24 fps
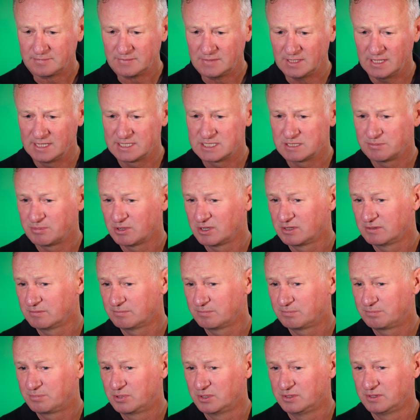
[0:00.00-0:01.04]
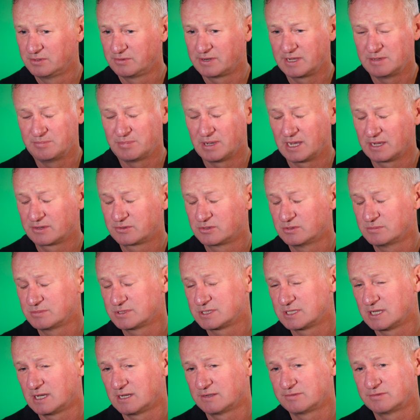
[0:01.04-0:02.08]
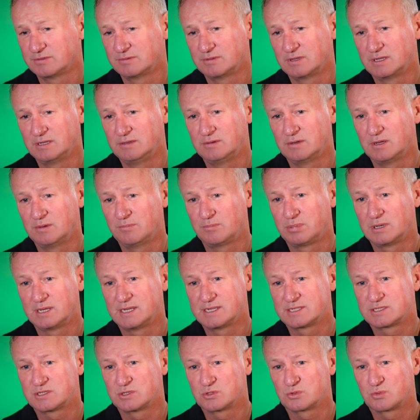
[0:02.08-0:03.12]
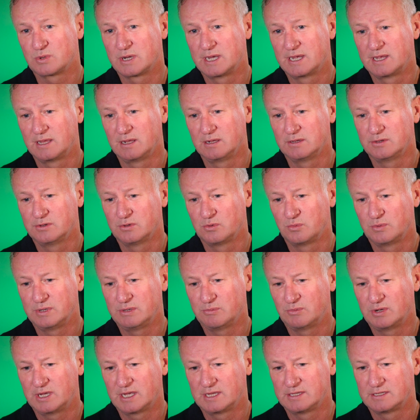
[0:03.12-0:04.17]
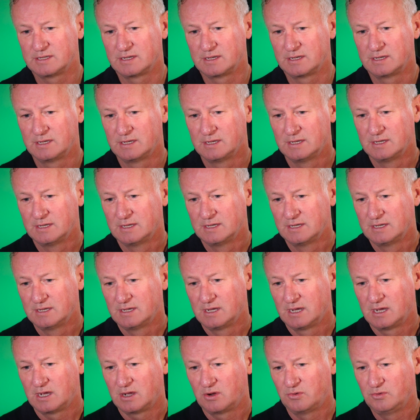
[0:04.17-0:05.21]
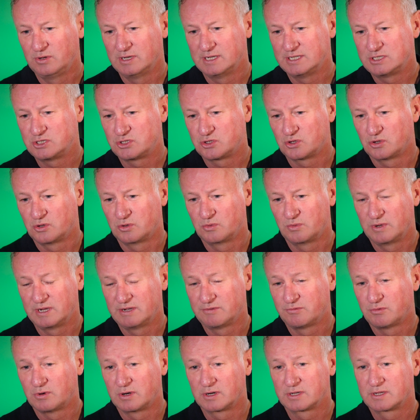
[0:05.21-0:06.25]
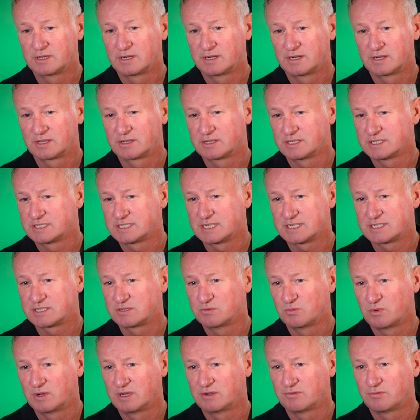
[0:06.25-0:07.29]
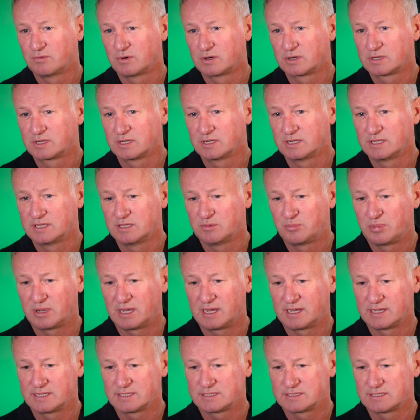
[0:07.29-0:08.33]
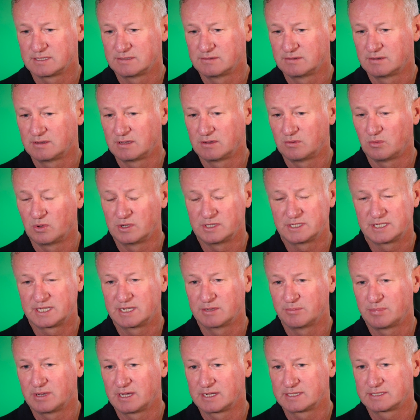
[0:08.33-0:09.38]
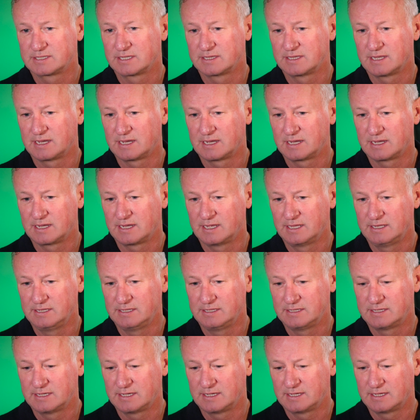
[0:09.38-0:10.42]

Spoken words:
it's about putting the right backroom staff in place as well. You know, we had a really strong way of working and a consistent way of working in the past, and I want to get back to that. And